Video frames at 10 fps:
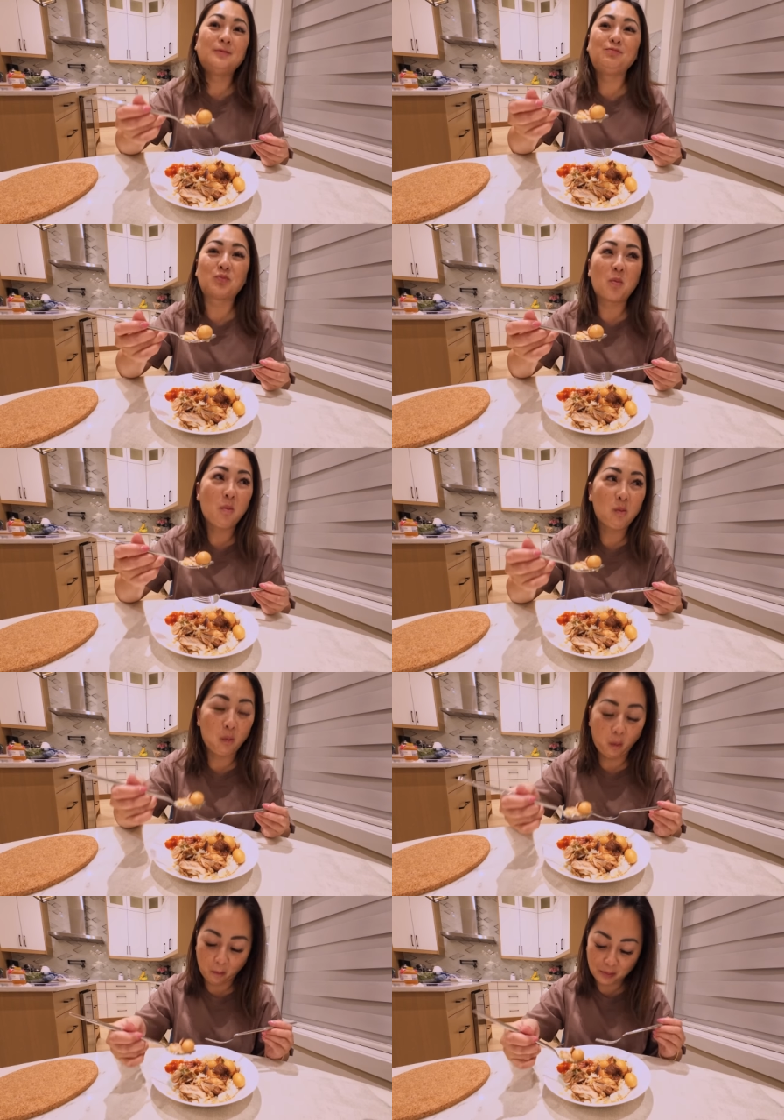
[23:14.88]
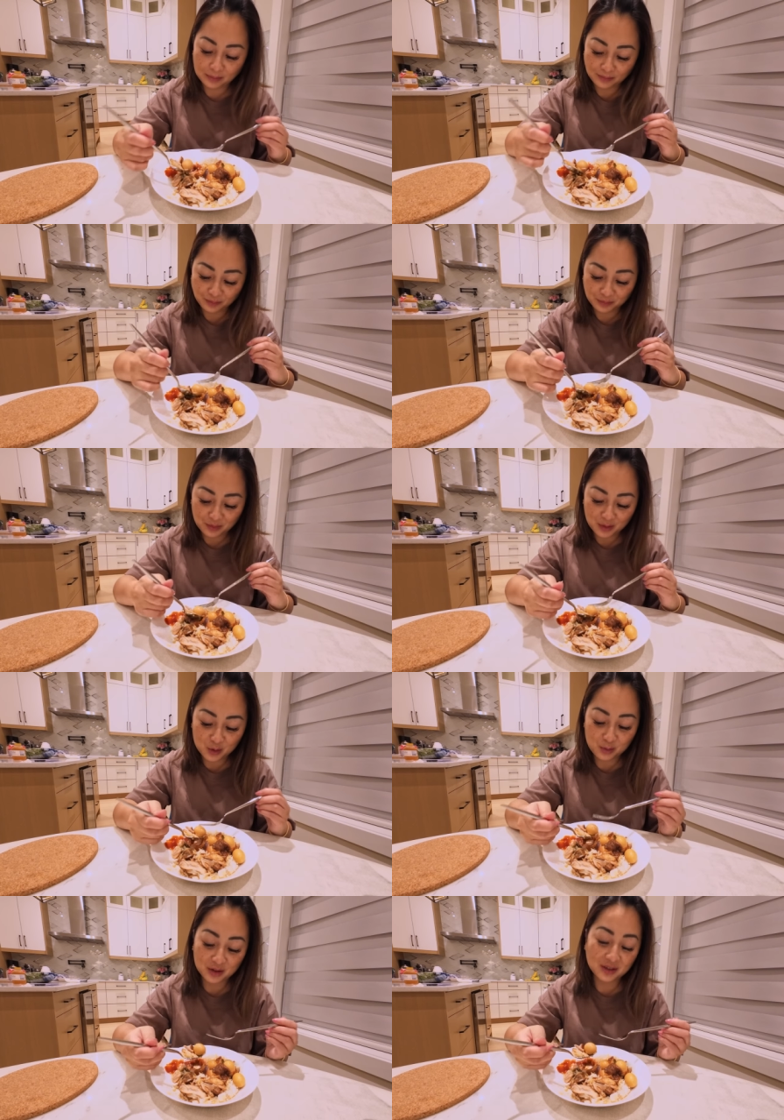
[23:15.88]
I peeled it up one by one, man. You
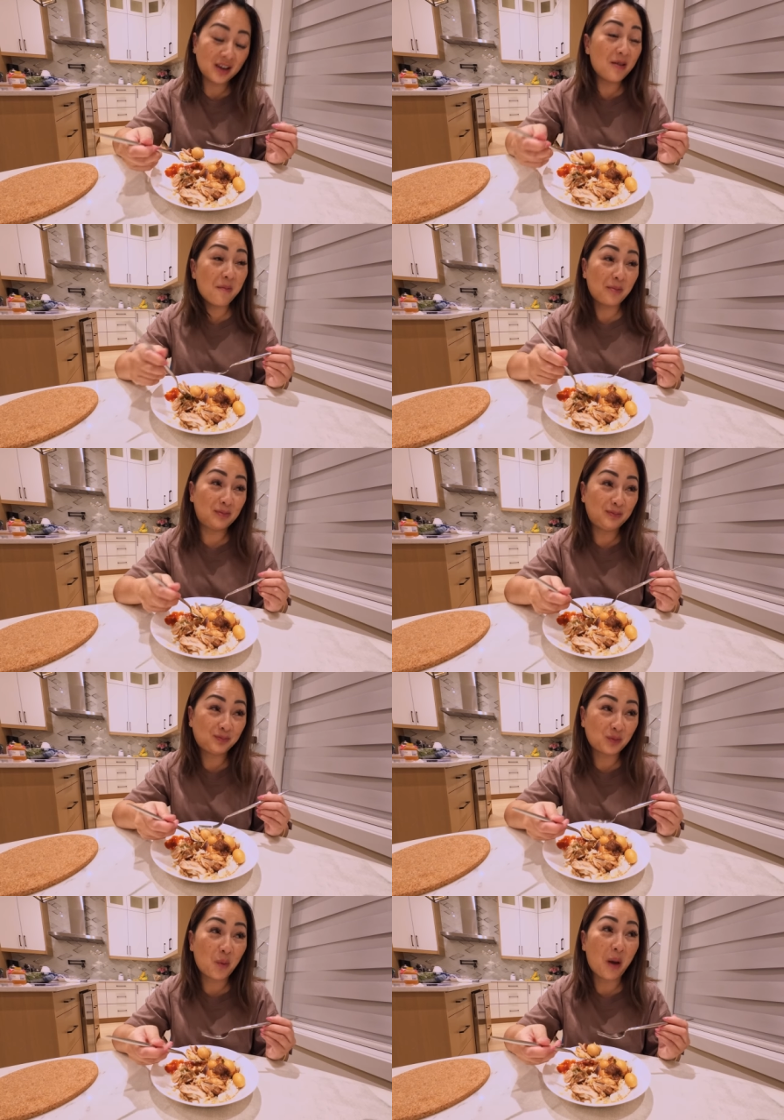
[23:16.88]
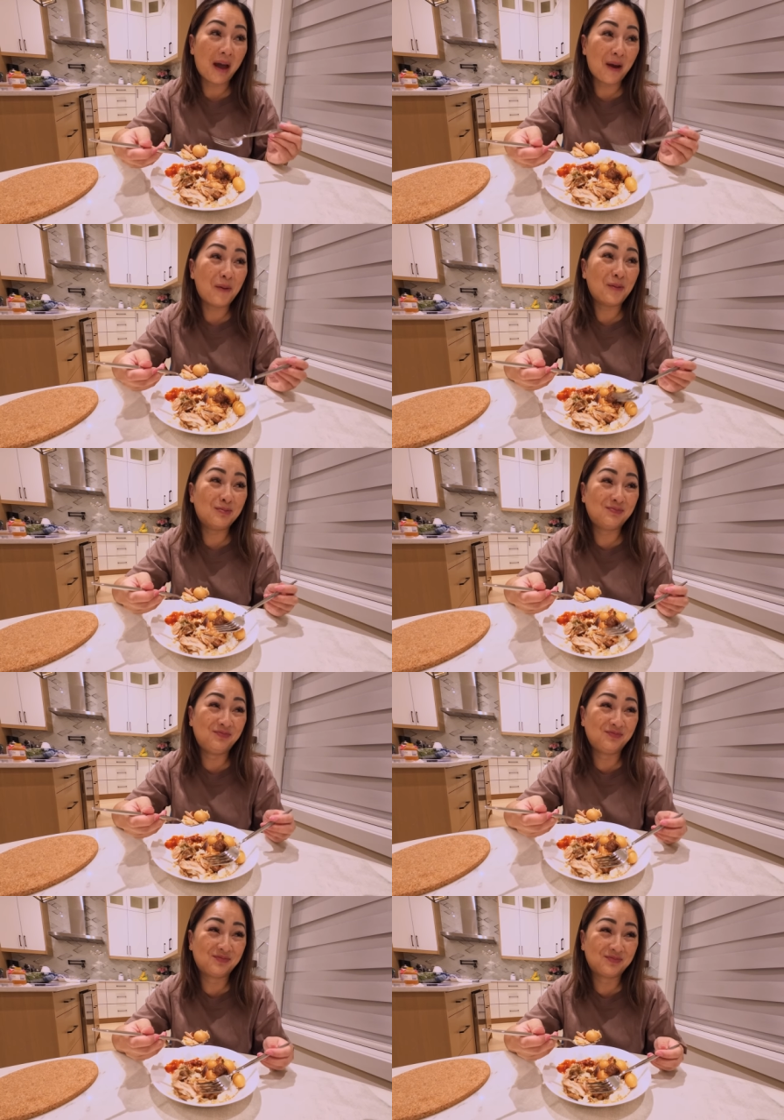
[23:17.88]
peeled it? Wow.
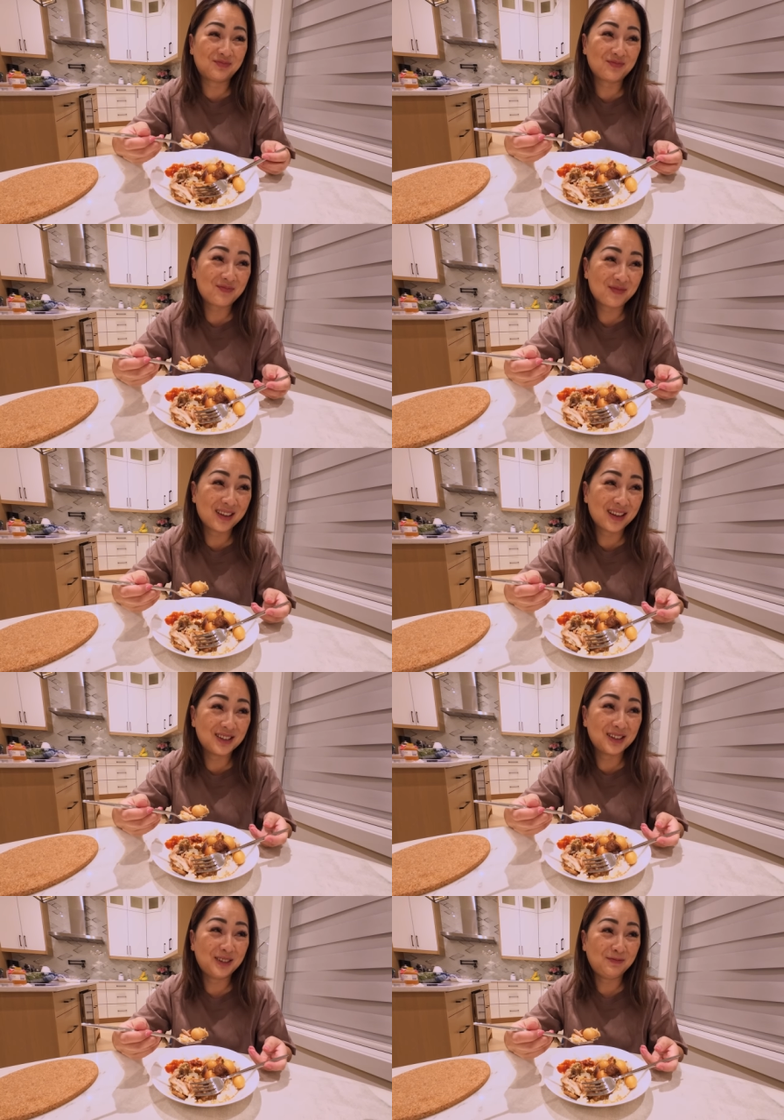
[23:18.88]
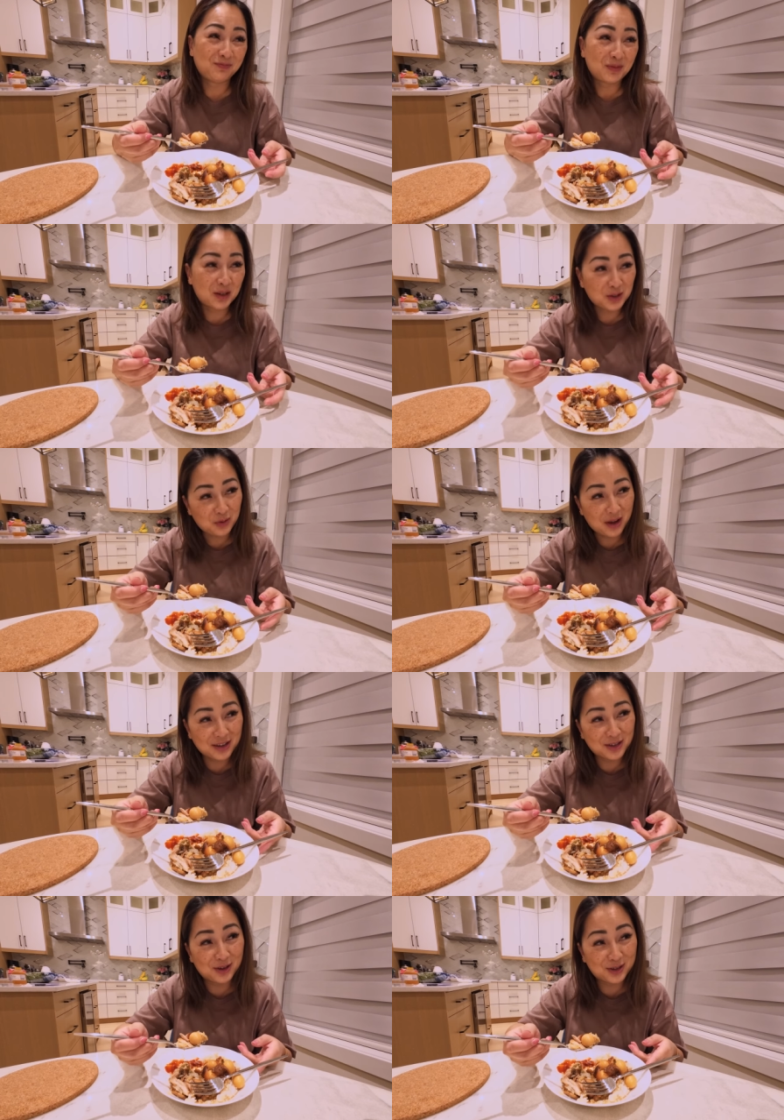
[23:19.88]
One by one. That's why I
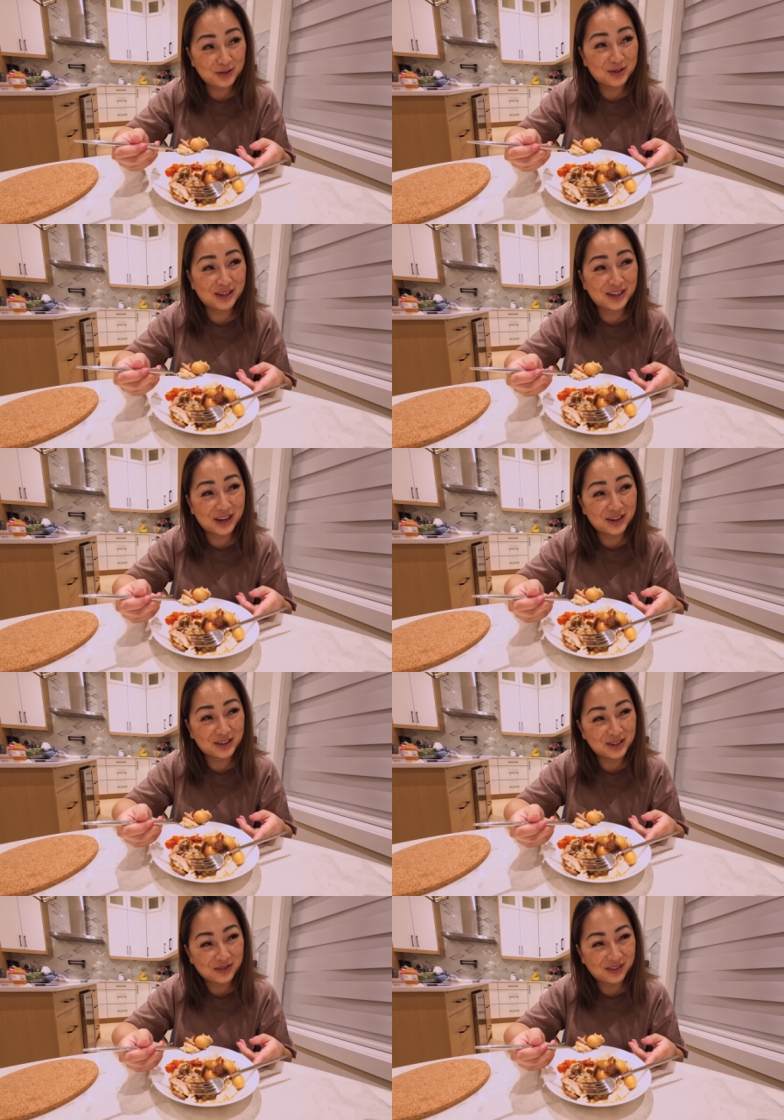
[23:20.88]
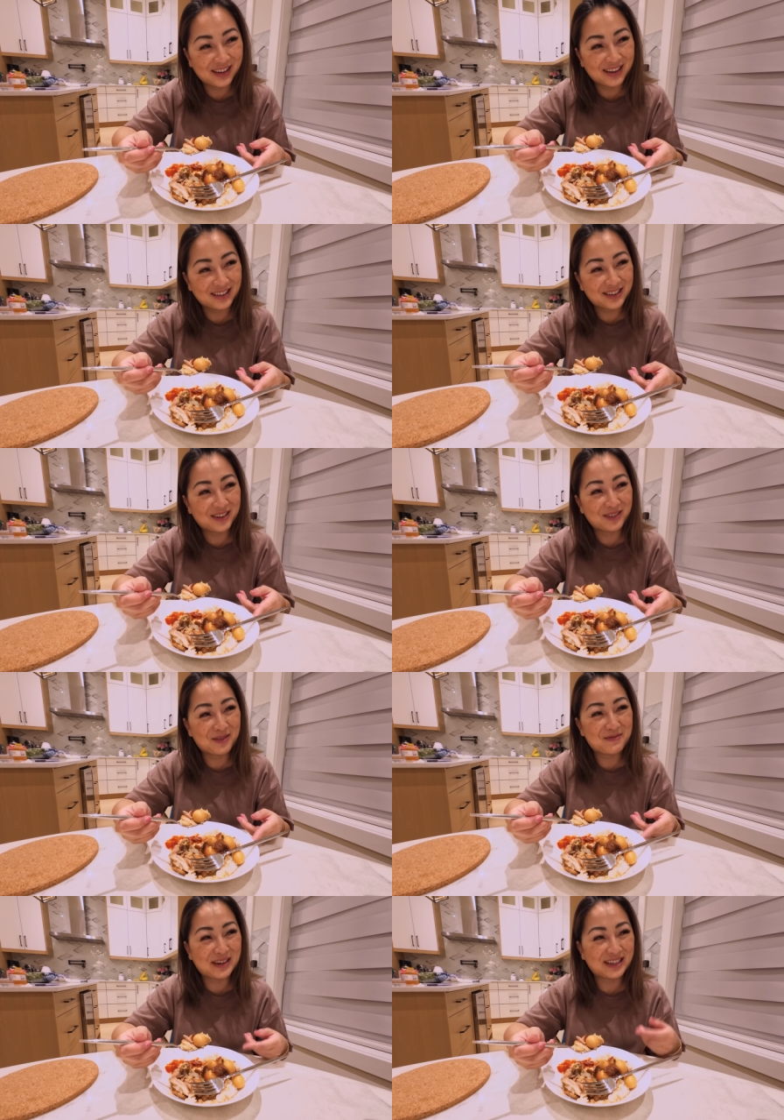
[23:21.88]
saw two containers over there in the
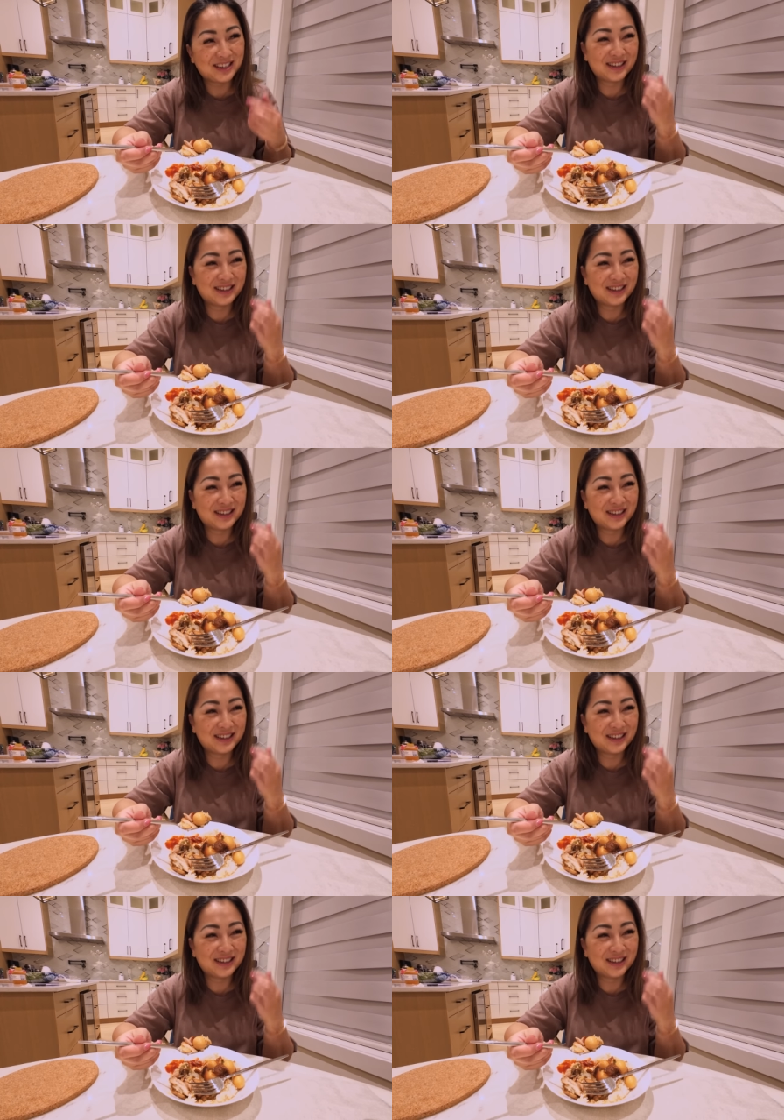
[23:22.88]
garbage.